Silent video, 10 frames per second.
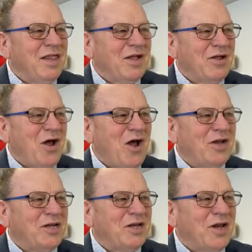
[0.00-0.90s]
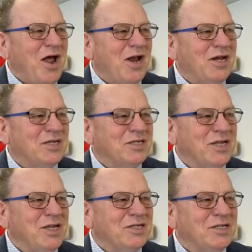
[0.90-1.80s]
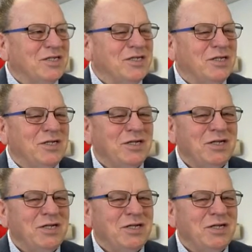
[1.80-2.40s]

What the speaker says: that God did not exist.